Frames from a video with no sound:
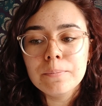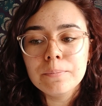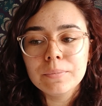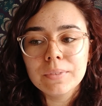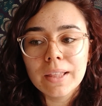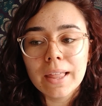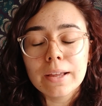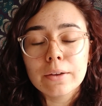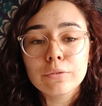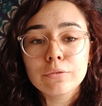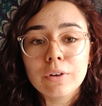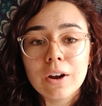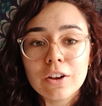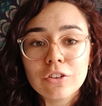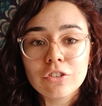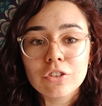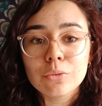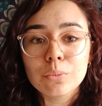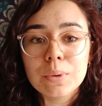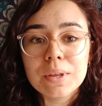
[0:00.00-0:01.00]
like
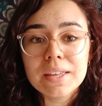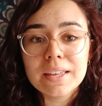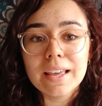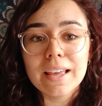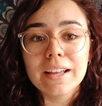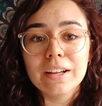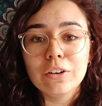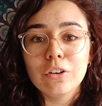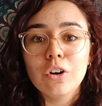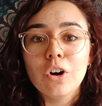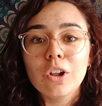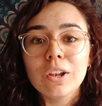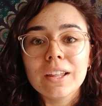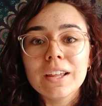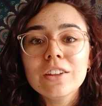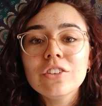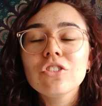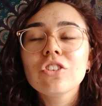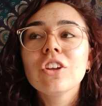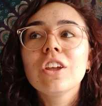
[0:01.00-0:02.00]
Freshers Week in
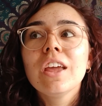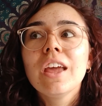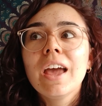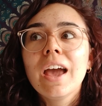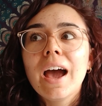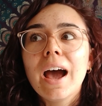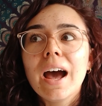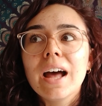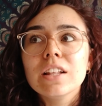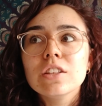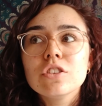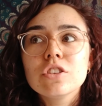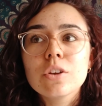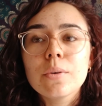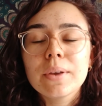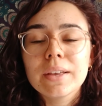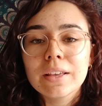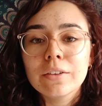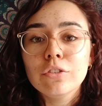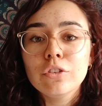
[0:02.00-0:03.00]
college, and so
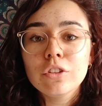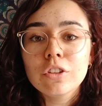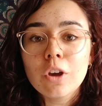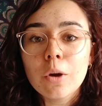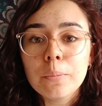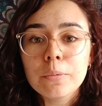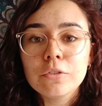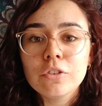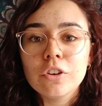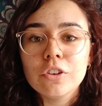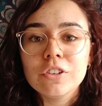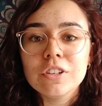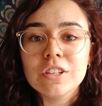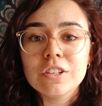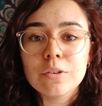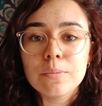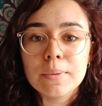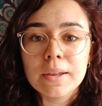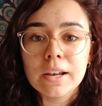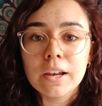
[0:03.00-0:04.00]
it gives you the opportunity
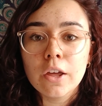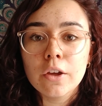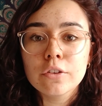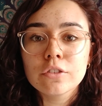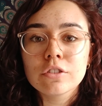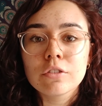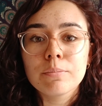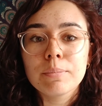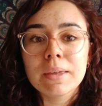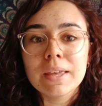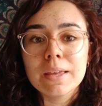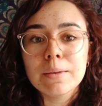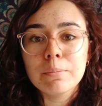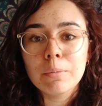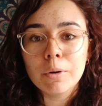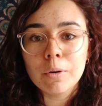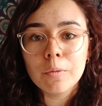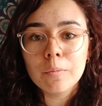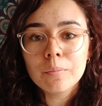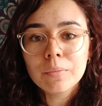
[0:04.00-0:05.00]
to meet loads of
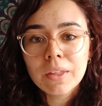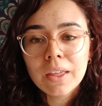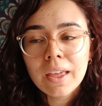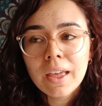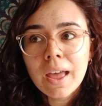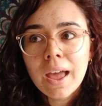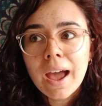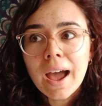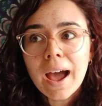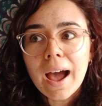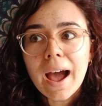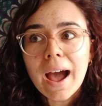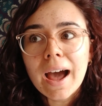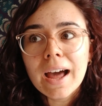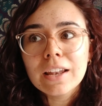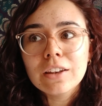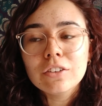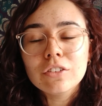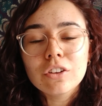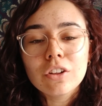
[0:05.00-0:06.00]
people.
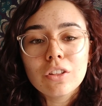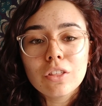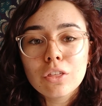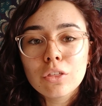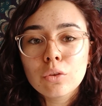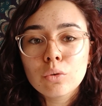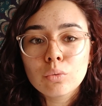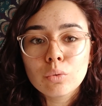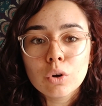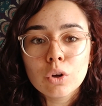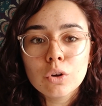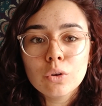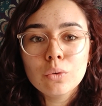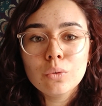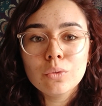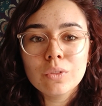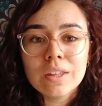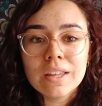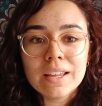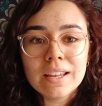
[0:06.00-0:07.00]
And
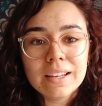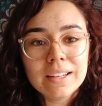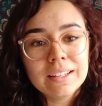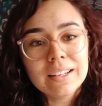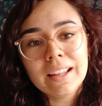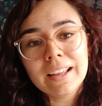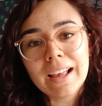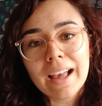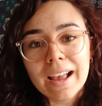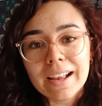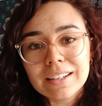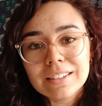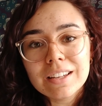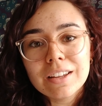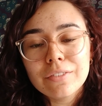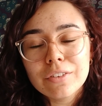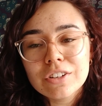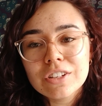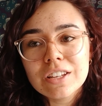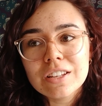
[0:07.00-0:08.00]
through the
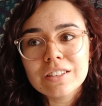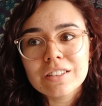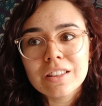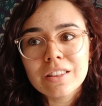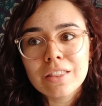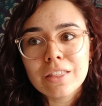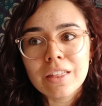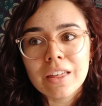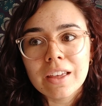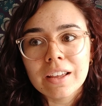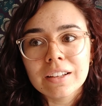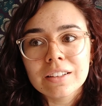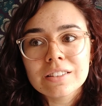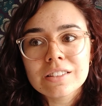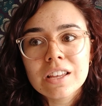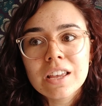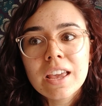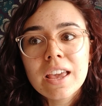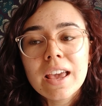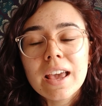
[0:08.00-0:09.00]
activities and things,
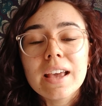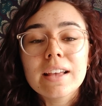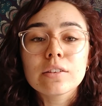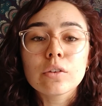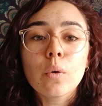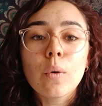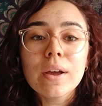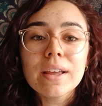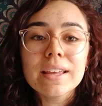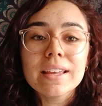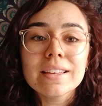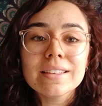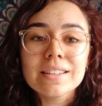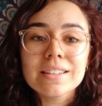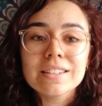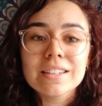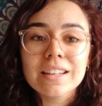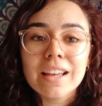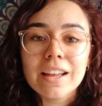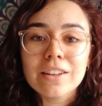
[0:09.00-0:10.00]
it's quite easy
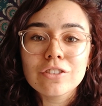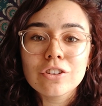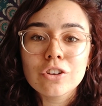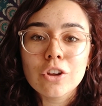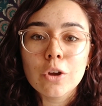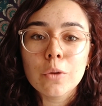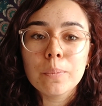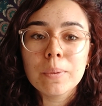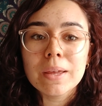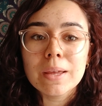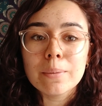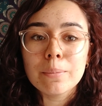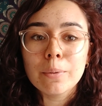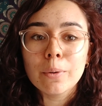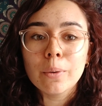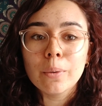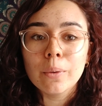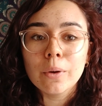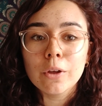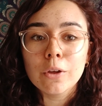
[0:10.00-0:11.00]
to get to know
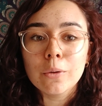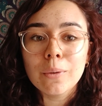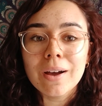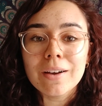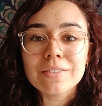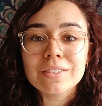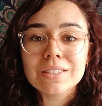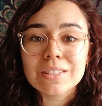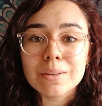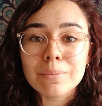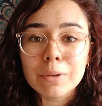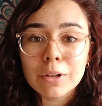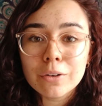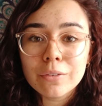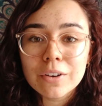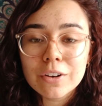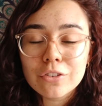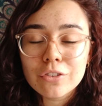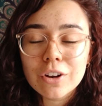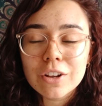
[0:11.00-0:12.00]
people who have similar
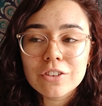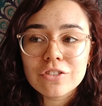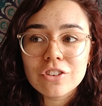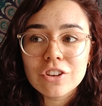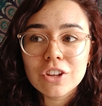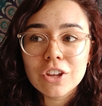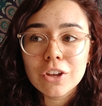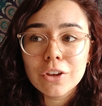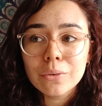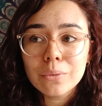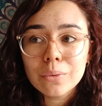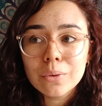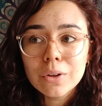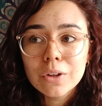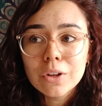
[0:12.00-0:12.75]
interests to you.